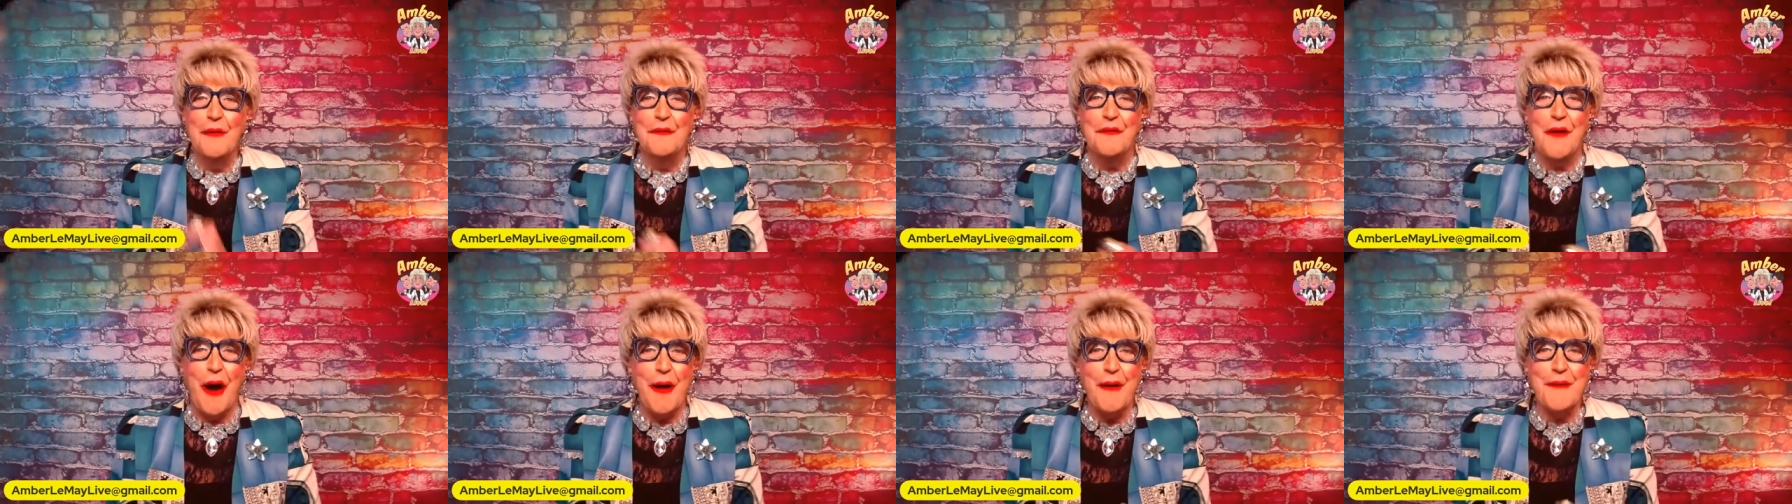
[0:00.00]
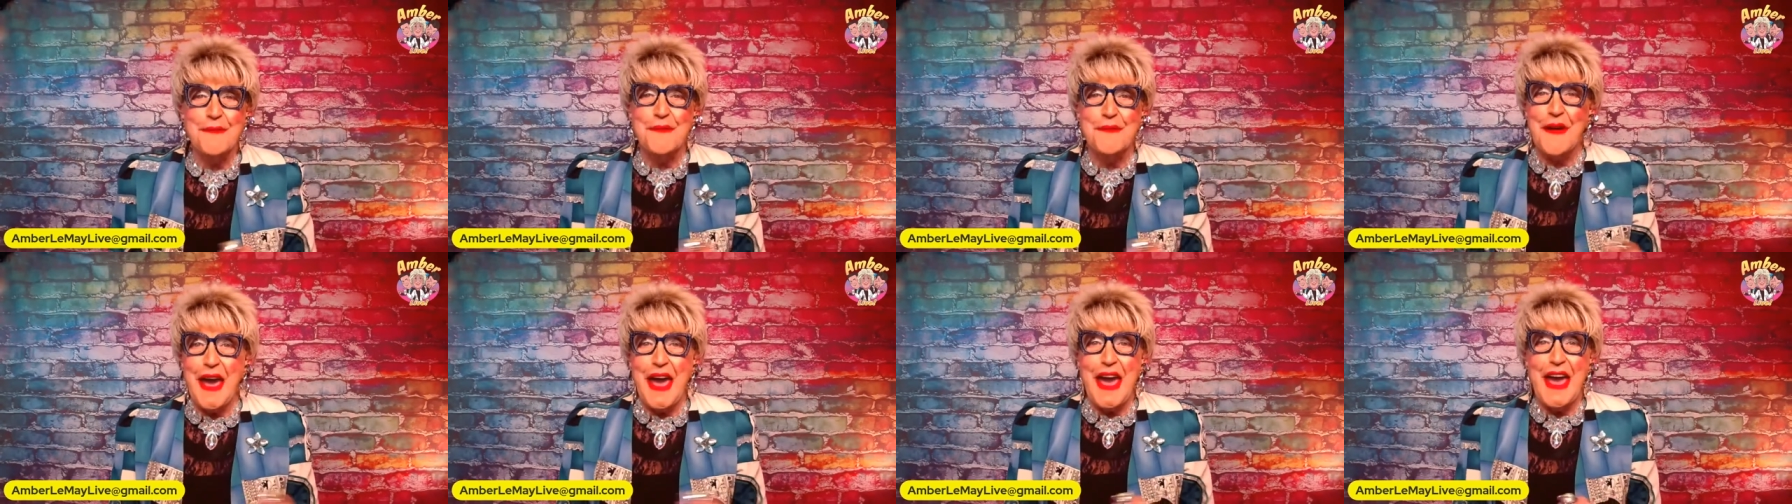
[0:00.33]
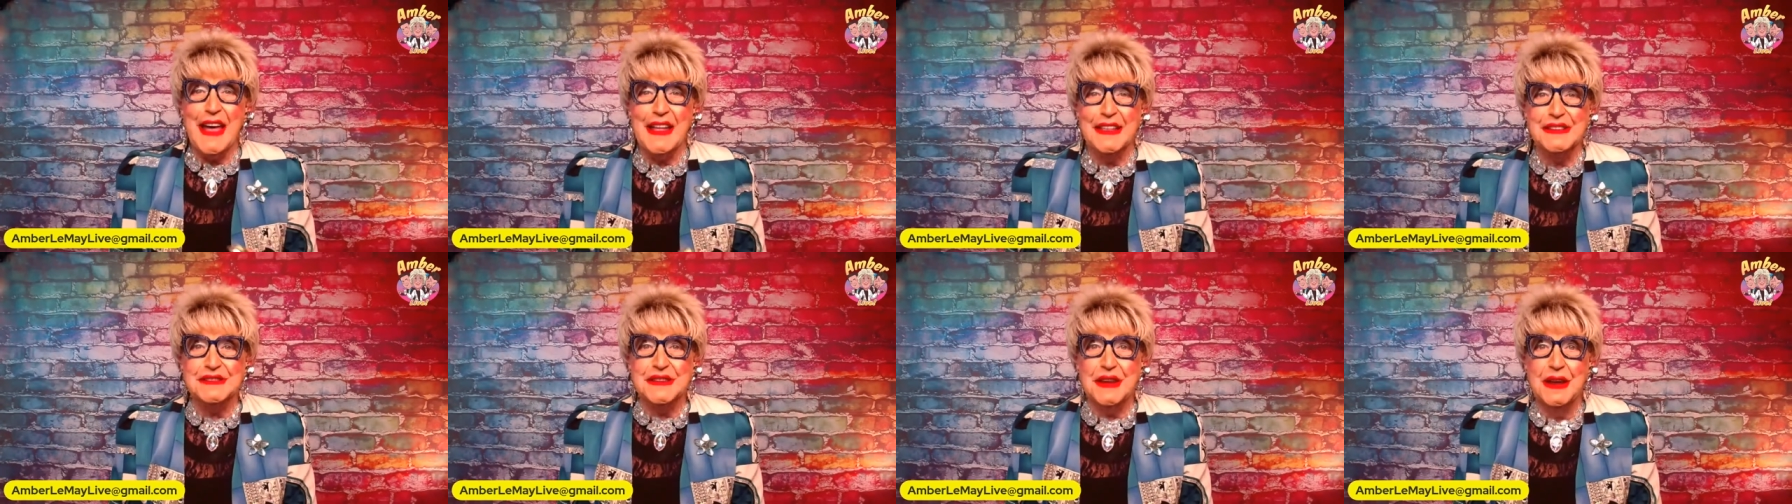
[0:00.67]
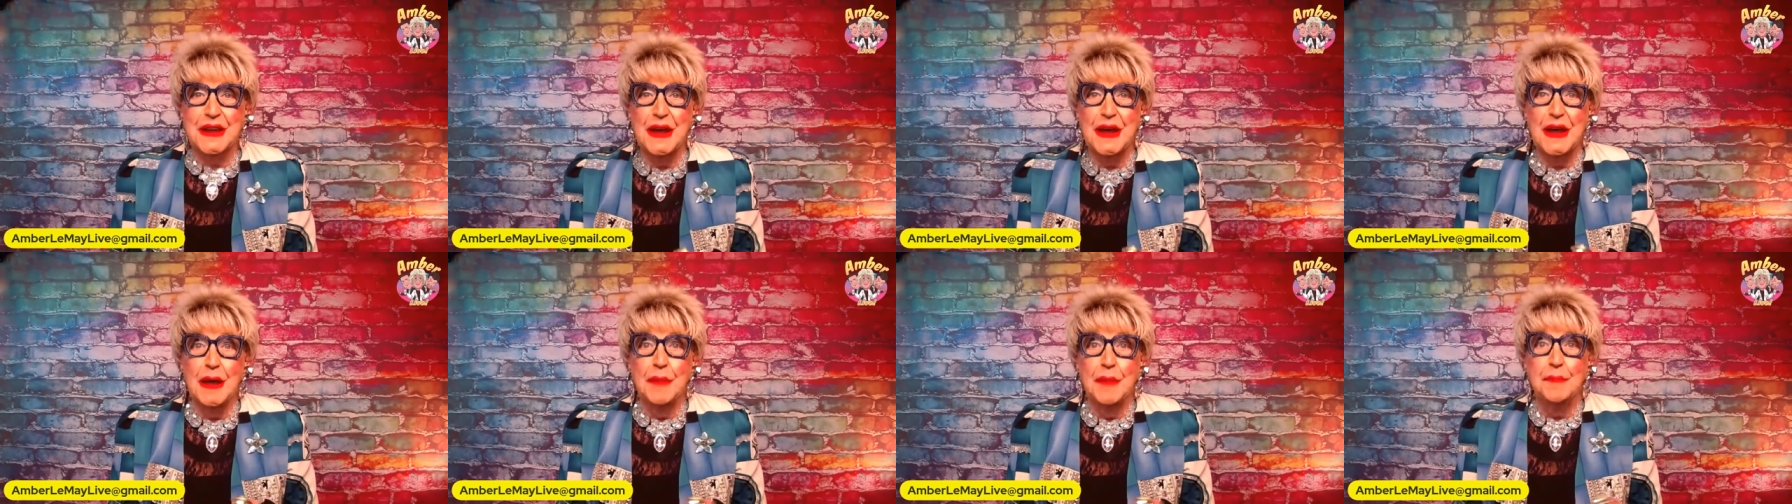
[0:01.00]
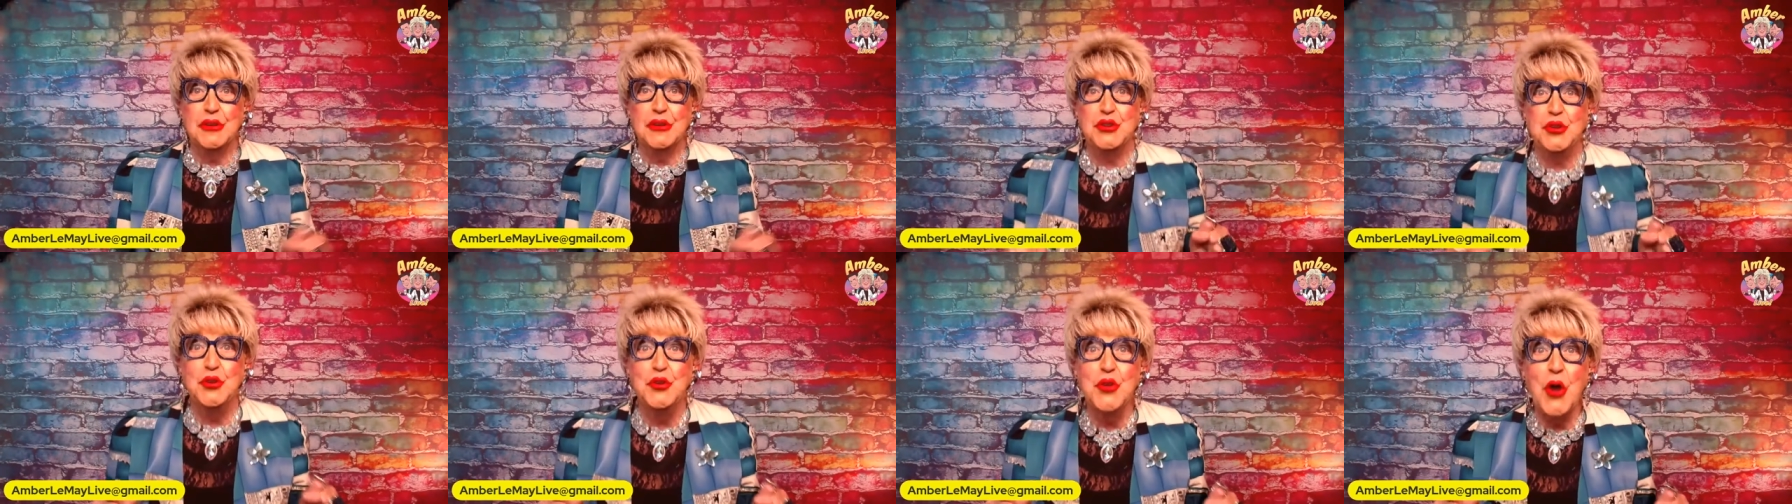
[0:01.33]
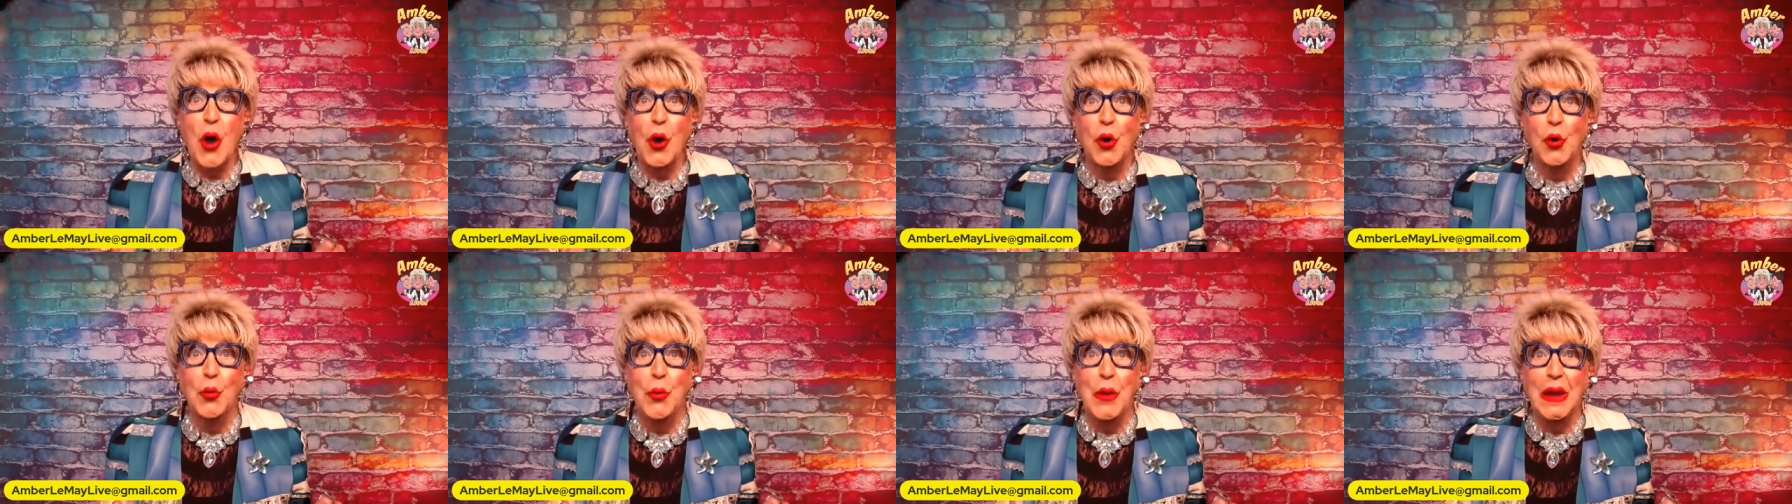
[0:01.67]
our fans. But you know
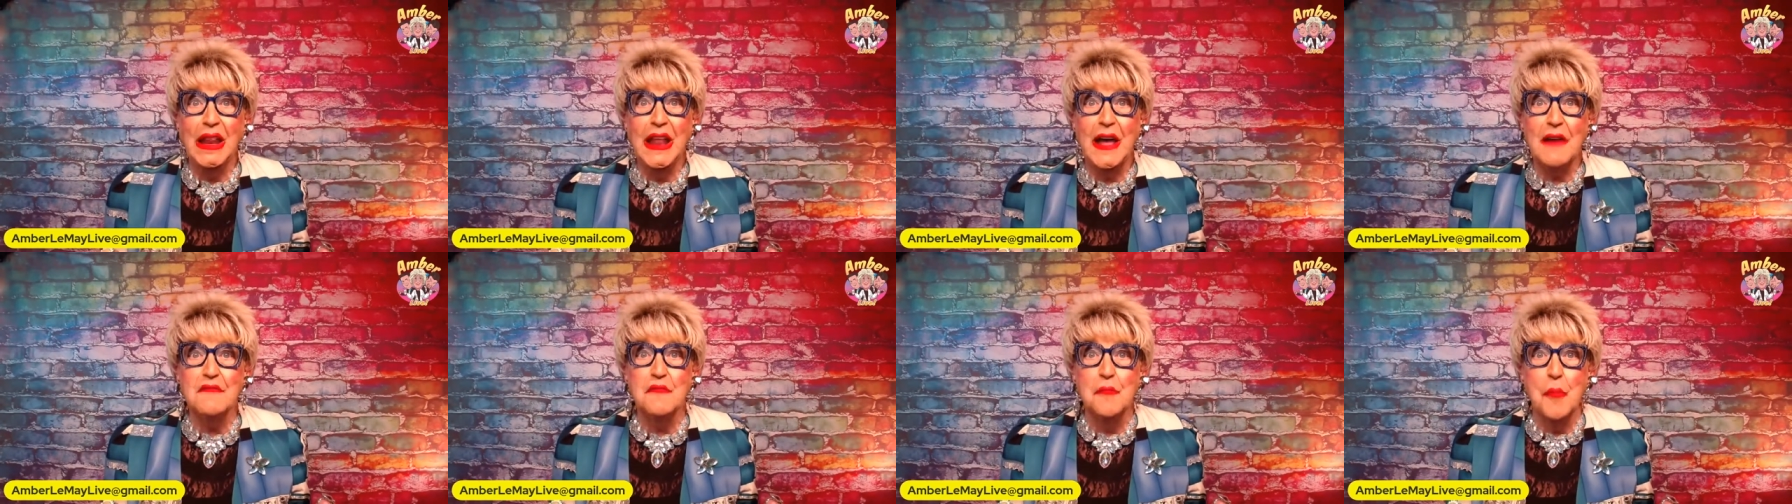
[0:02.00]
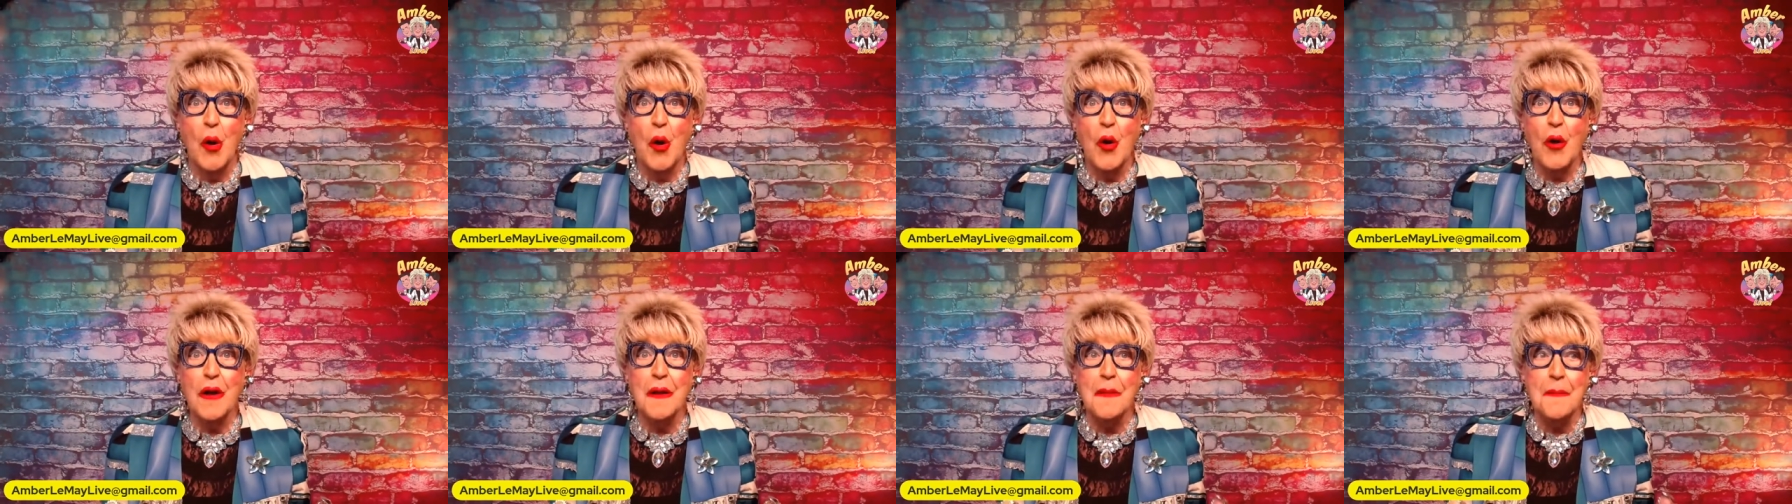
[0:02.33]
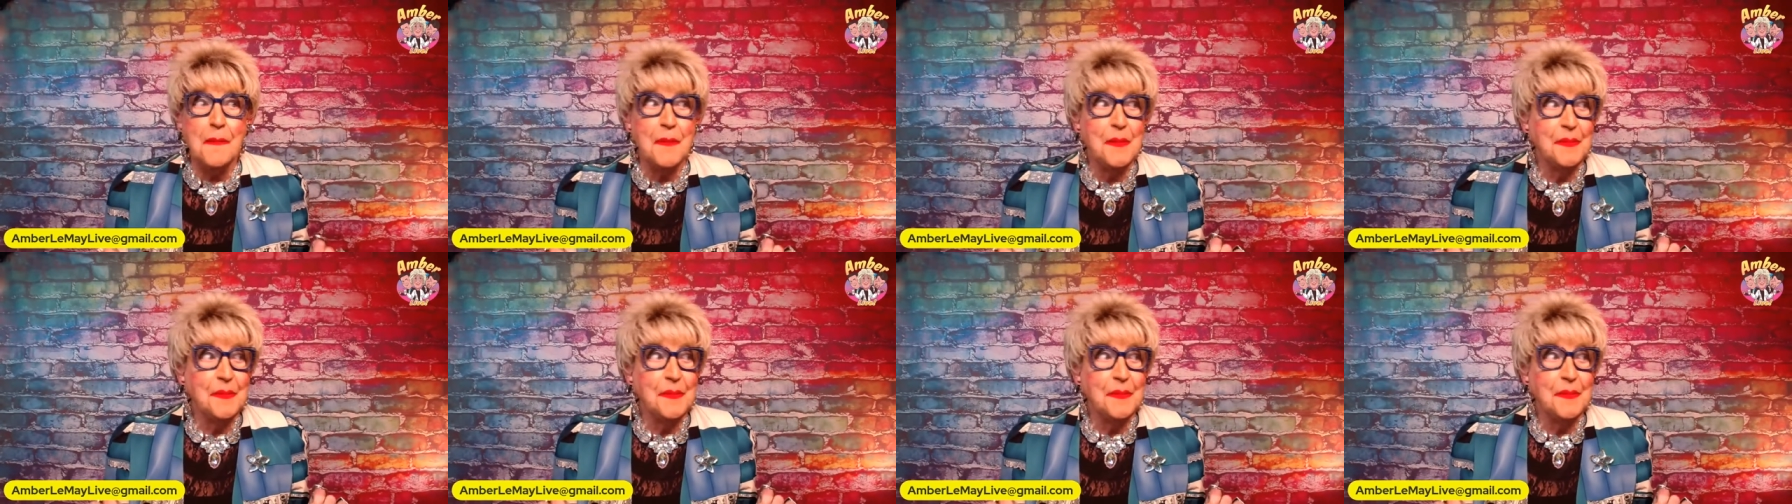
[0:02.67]
who we love more?